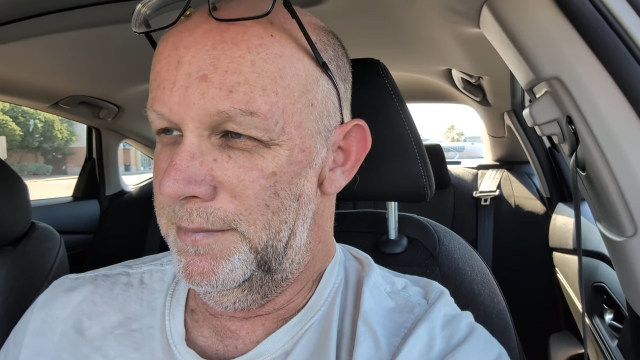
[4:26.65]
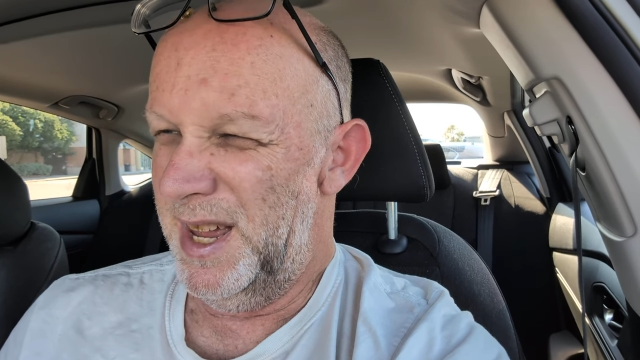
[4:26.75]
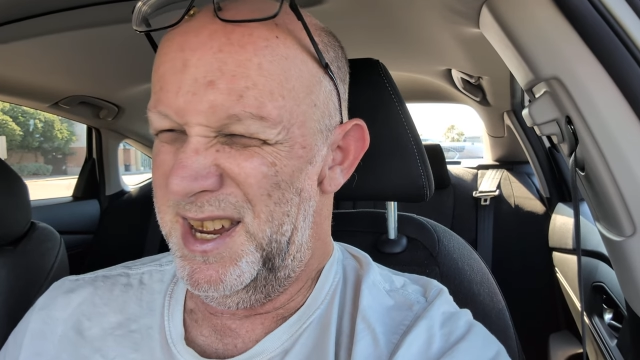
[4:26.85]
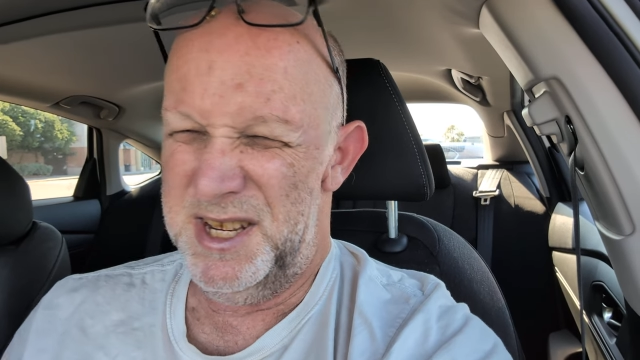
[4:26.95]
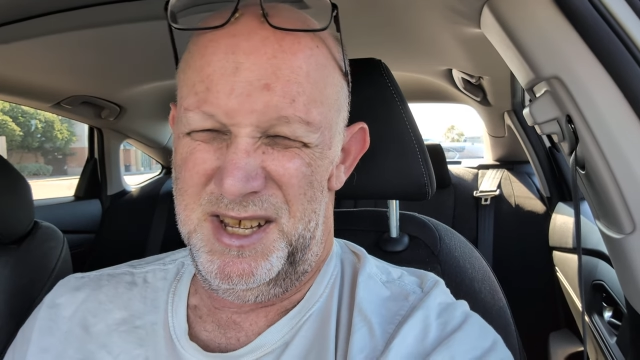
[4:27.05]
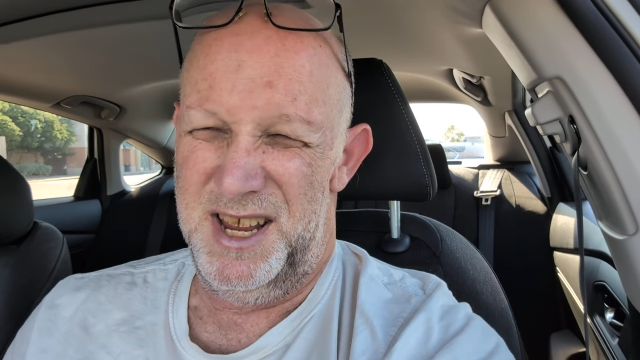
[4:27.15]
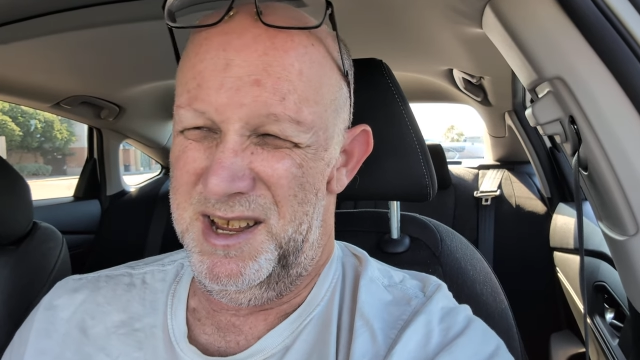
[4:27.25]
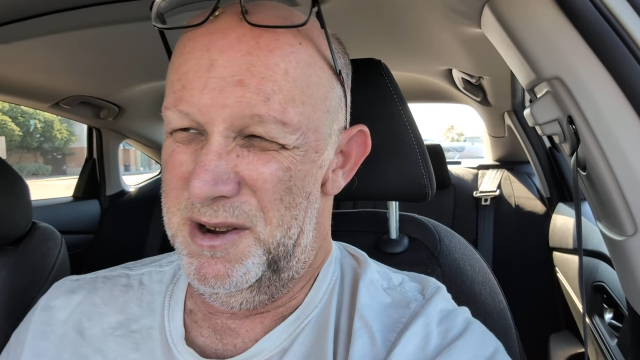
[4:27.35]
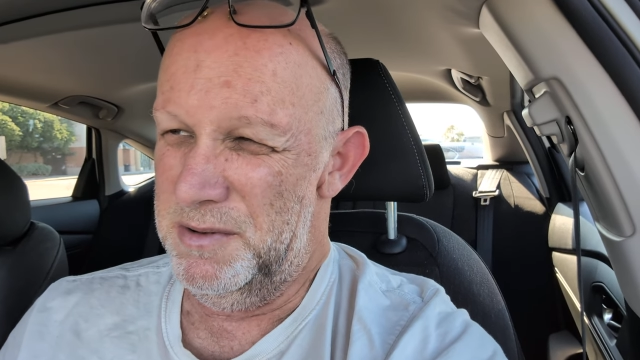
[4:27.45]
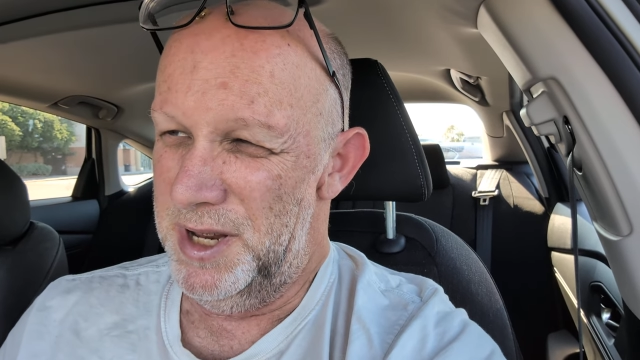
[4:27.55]
I guess like
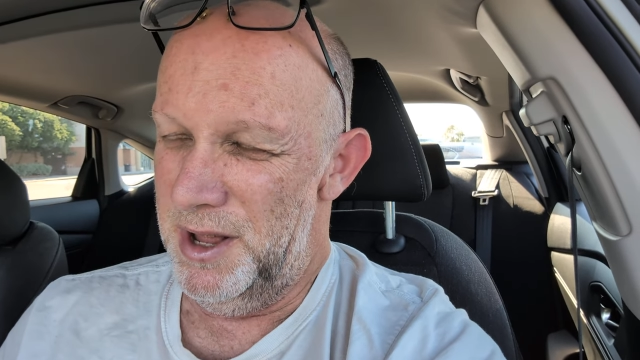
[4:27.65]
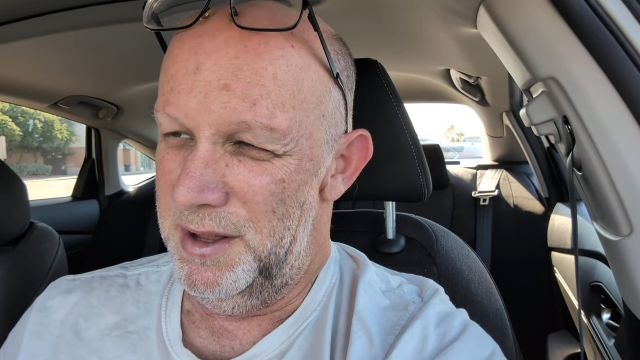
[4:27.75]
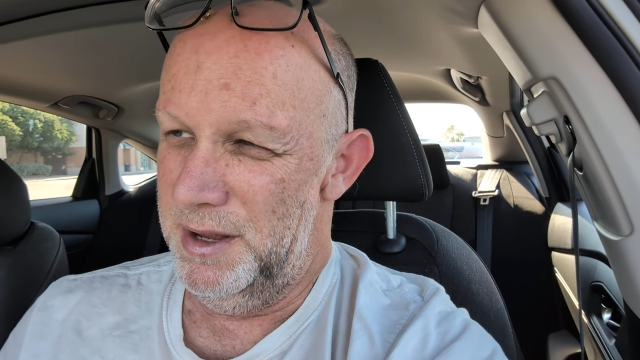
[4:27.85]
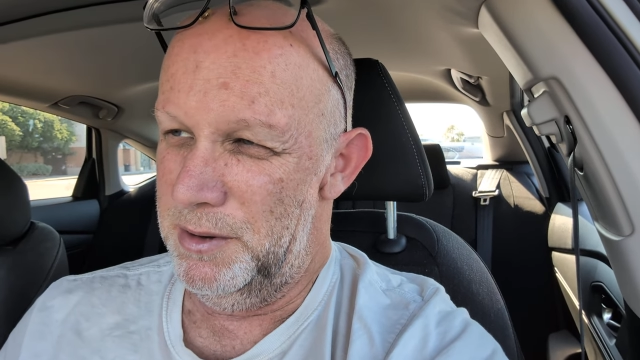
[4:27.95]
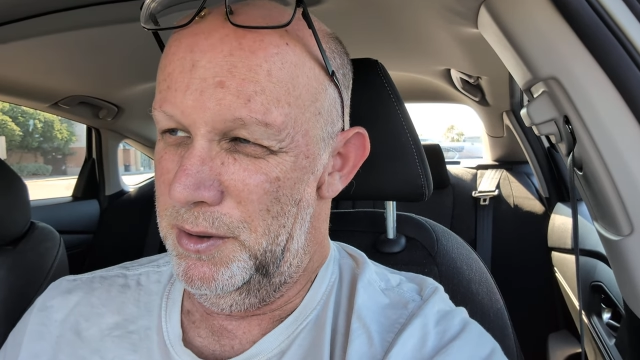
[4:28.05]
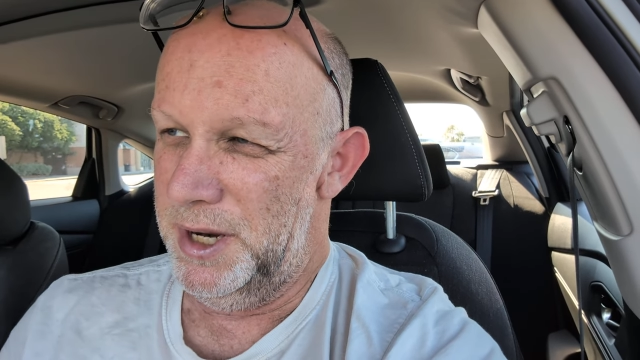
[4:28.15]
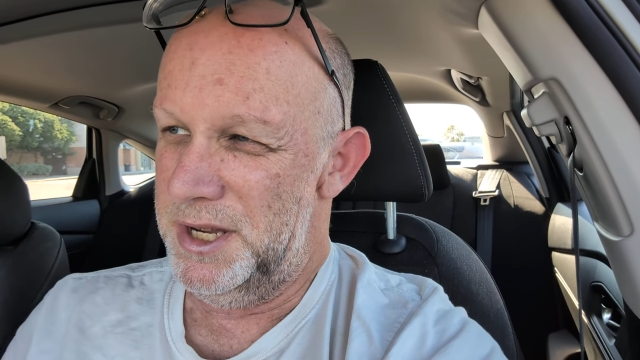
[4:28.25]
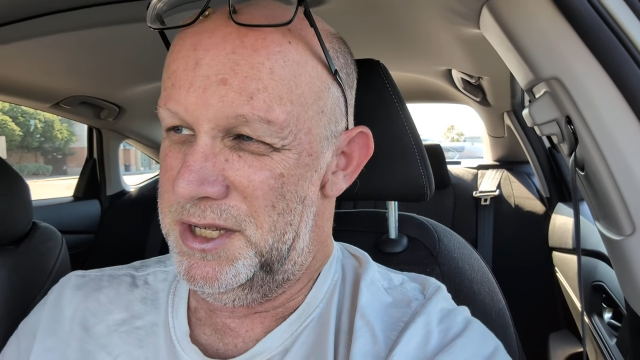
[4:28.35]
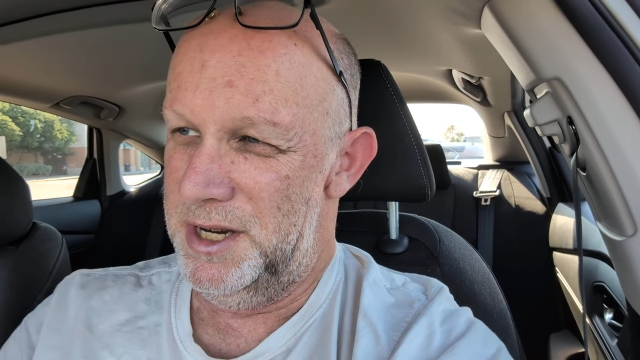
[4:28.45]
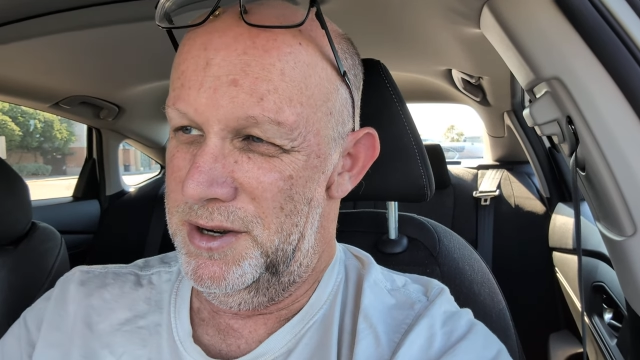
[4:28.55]
a hotel or like a
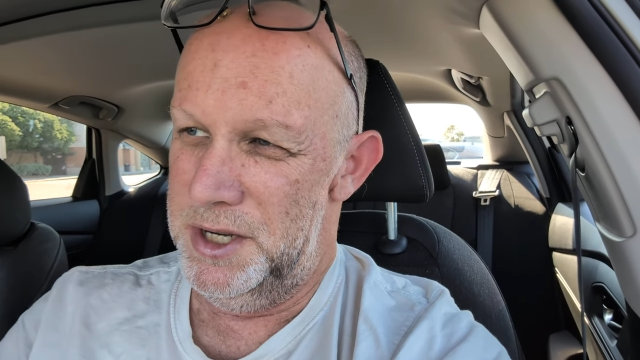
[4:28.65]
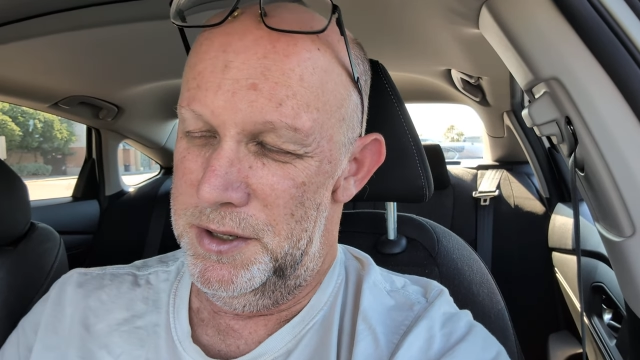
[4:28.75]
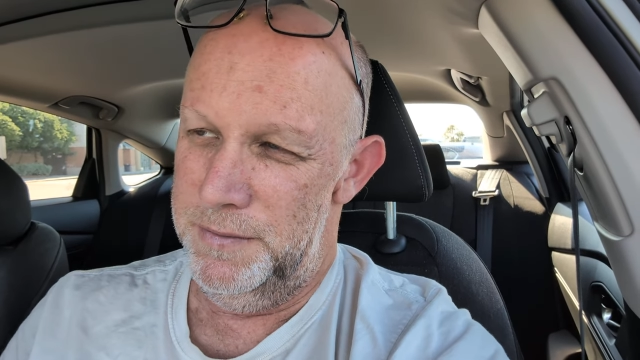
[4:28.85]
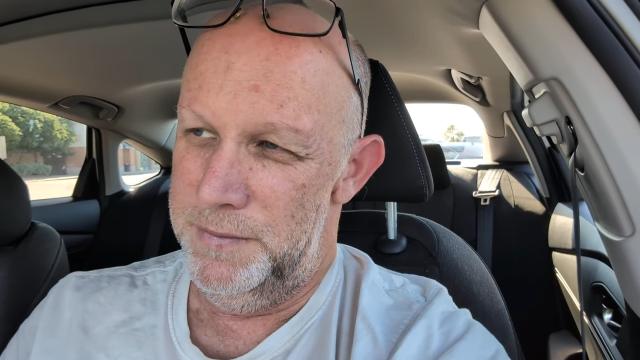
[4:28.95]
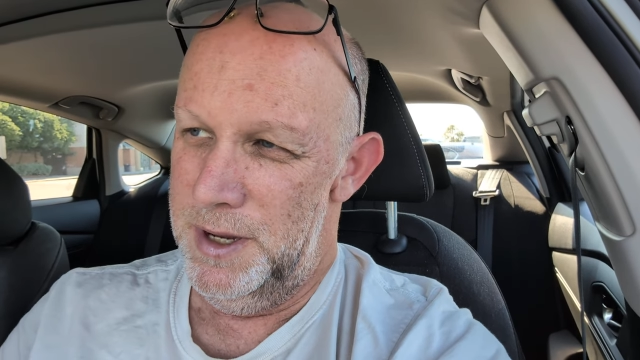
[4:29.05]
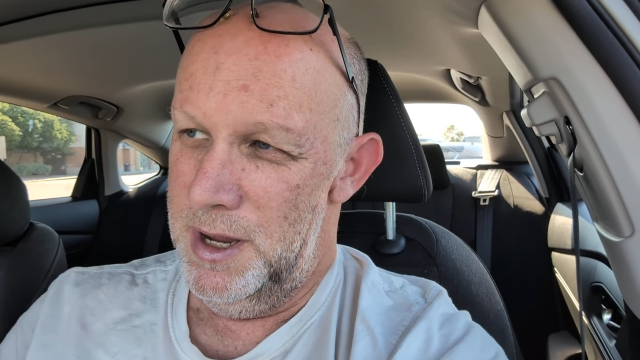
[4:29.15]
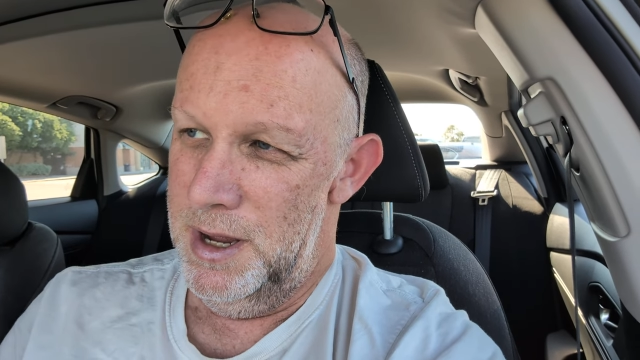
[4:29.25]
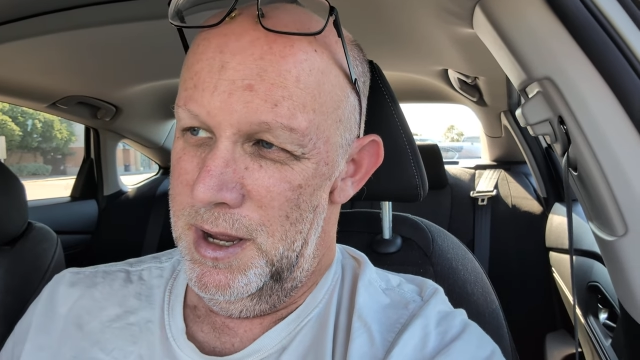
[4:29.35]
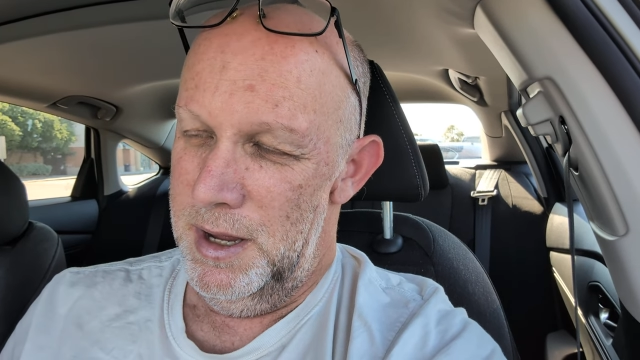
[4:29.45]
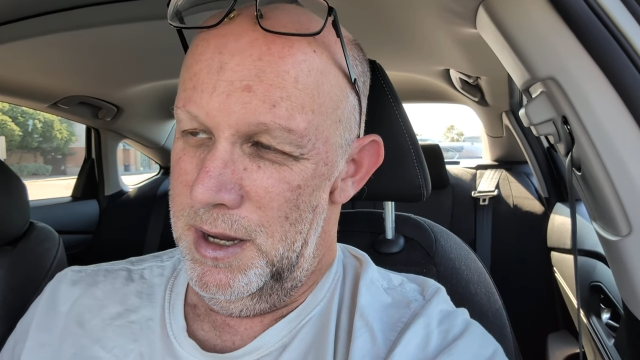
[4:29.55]
series of,
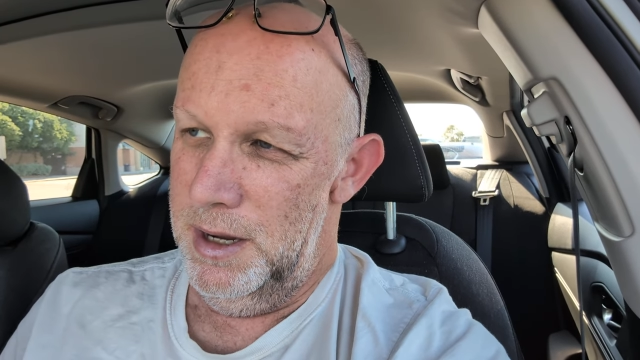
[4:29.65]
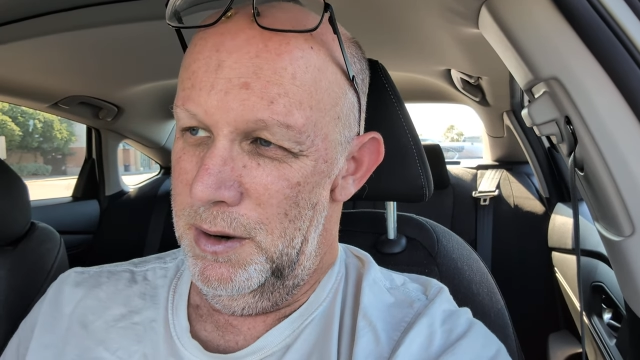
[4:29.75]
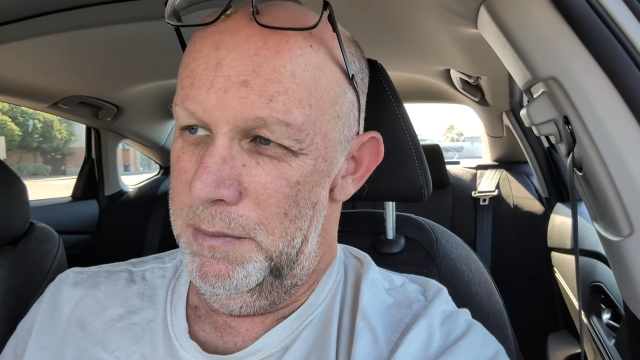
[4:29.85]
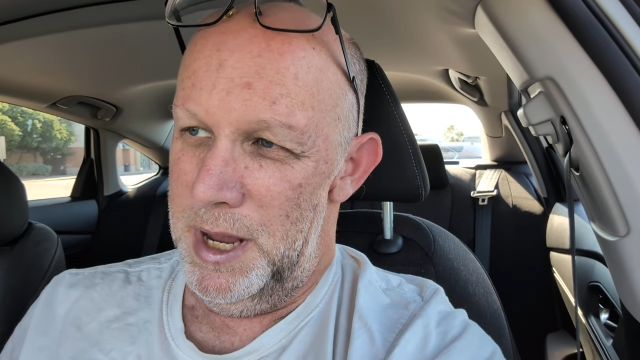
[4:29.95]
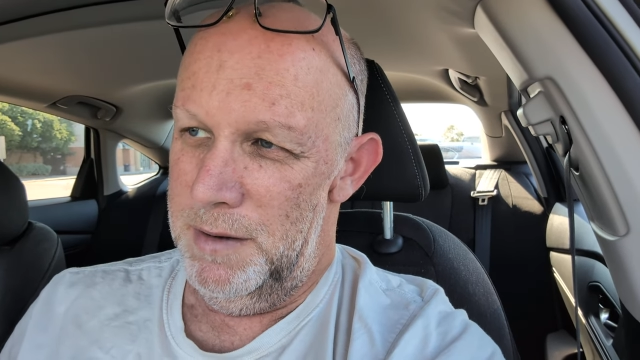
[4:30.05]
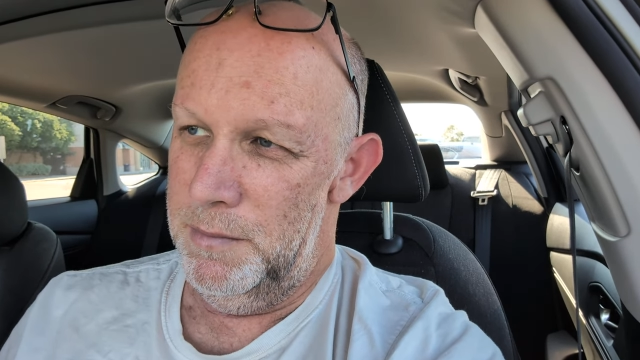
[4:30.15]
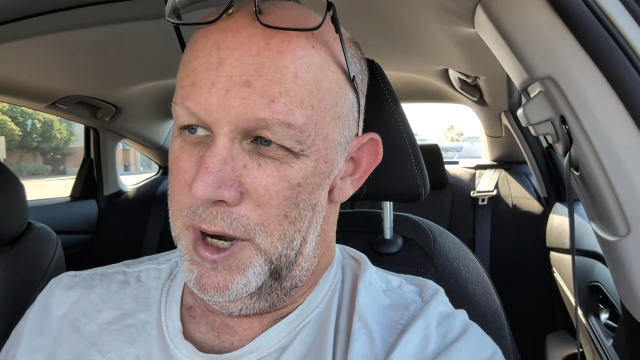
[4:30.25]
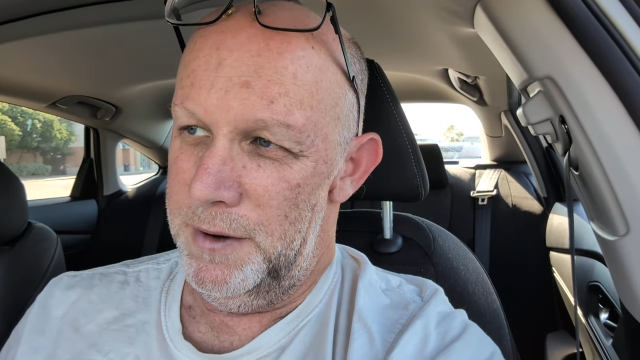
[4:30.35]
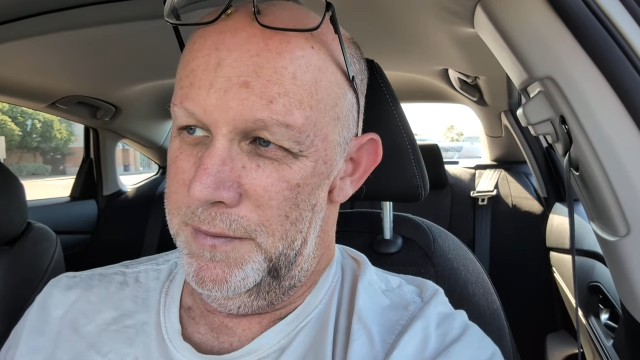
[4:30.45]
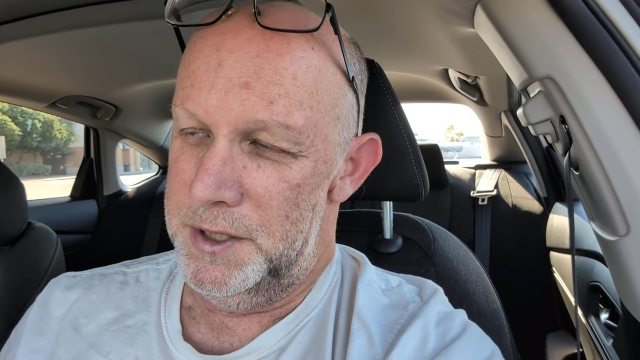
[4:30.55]
you know, bed and
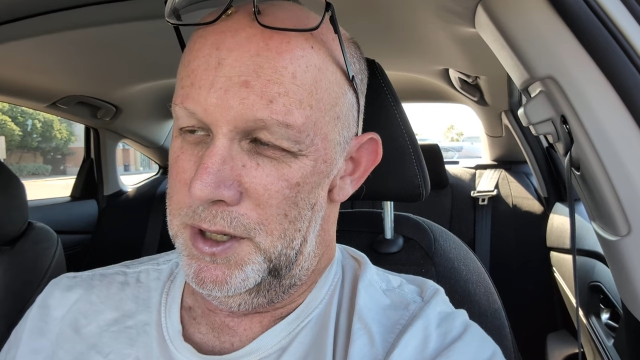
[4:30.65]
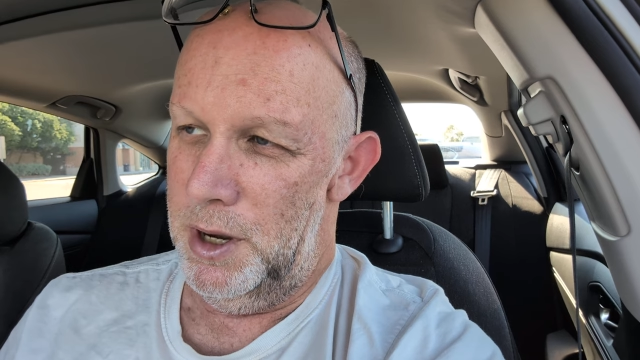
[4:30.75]
breakfast.